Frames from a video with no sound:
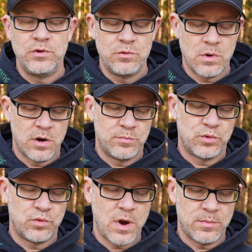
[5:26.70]
you are
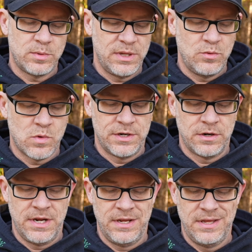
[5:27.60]
probably
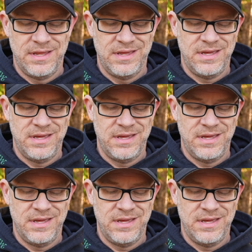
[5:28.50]
wondering,